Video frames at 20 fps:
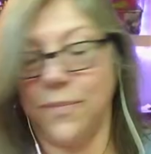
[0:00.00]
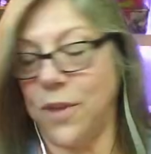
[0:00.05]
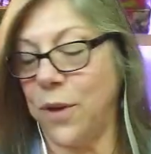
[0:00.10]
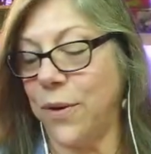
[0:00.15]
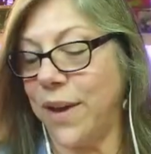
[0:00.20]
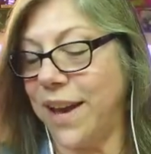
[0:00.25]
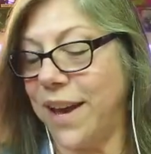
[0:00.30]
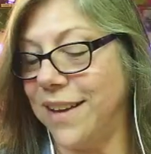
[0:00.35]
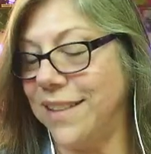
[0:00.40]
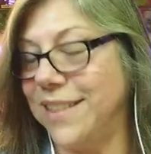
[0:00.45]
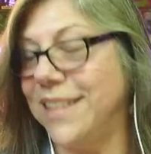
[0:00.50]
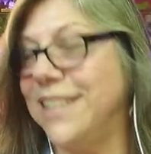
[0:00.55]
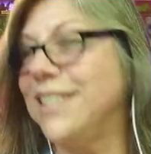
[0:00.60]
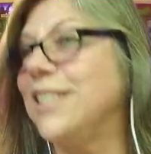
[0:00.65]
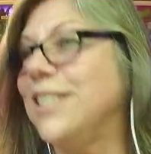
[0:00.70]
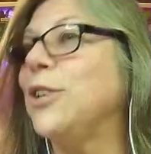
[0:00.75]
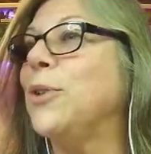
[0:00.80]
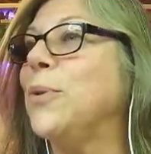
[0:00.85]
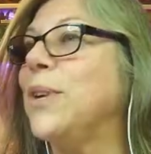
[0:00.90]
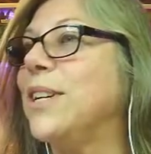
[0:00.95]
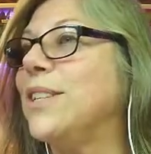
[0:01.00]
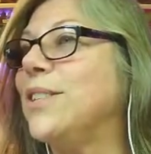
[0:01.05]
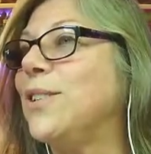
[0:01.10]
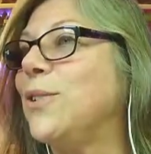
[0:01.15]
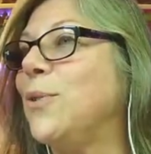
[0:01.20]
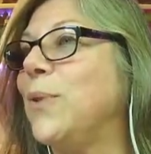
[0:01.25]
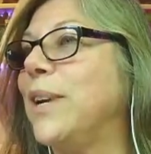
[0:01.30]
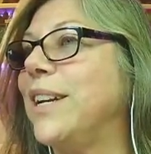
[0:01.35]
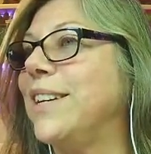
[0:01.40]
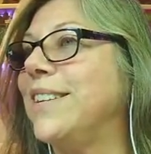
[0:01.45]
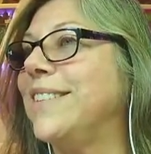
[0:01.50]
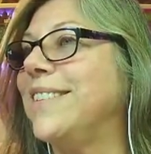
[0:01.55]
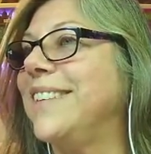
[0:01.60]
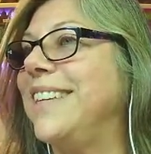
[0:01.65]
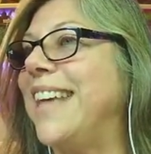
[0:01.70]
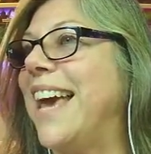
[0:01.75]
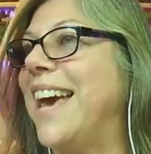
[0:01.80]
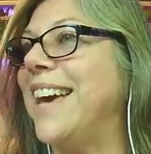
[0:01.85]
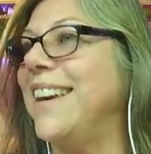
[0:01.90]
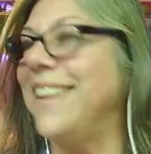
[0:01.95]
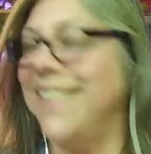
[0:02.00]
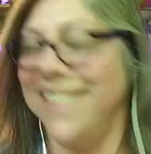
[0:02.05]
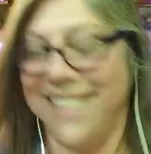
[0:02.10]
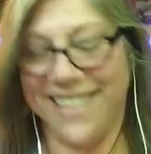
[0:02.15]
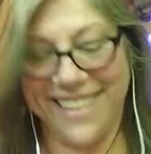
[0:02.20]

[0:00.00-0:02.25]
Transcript: Okay, Lisa agrees. Green. Yay.